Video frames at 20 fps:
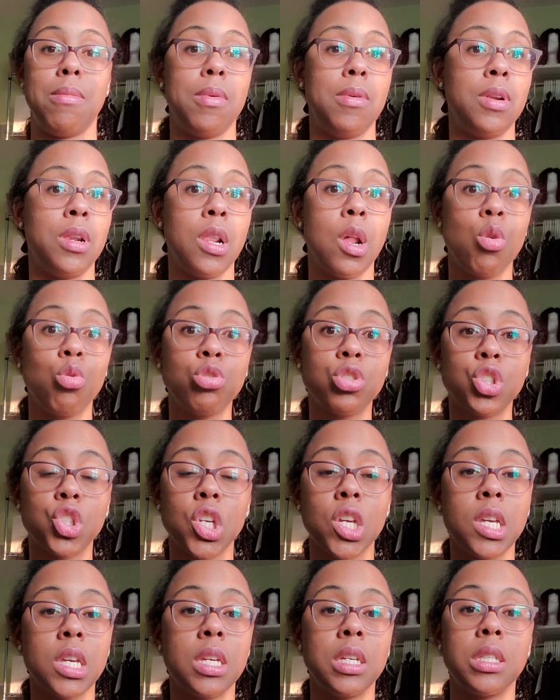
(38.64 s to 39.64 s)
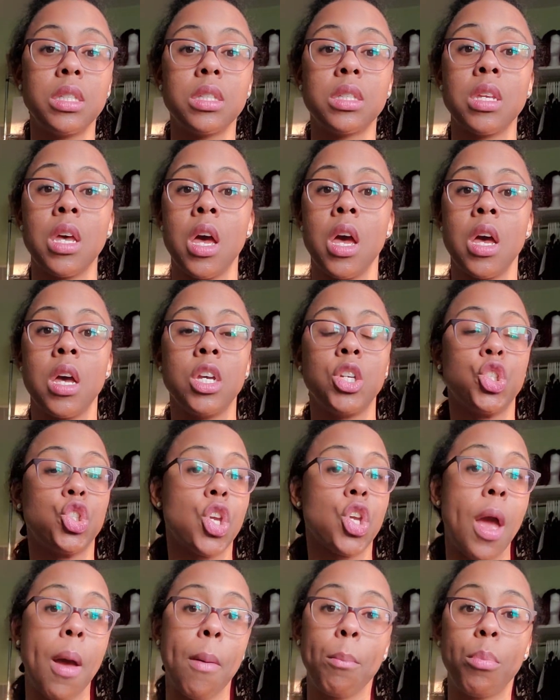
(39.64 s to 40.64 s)
lotions,
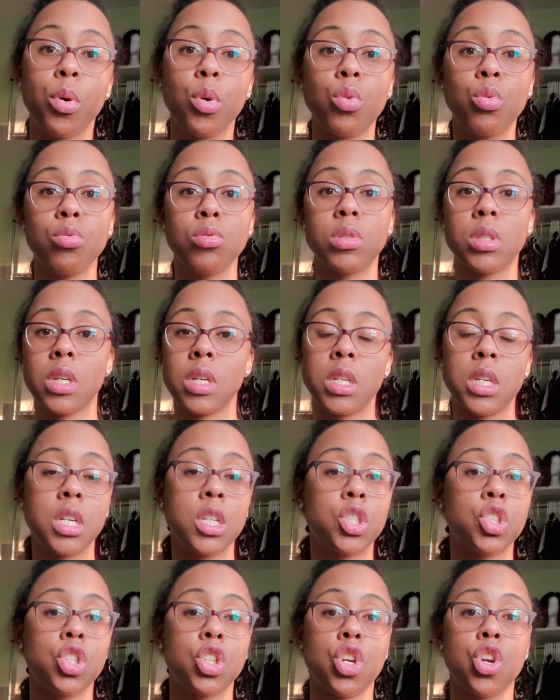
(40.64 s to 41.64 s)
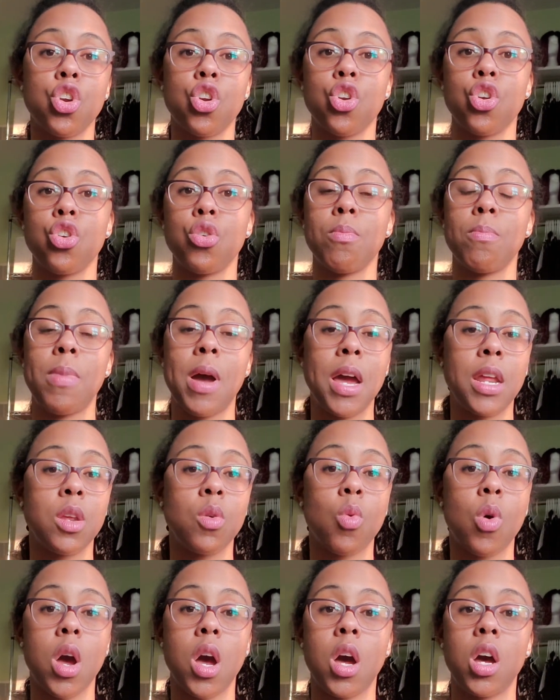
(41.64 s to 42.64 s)
shampoos, conditioner, body
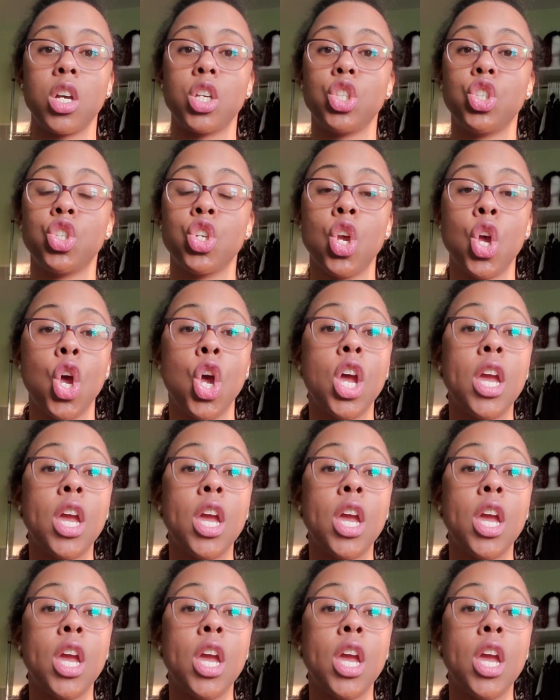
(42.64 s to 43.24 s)
wash,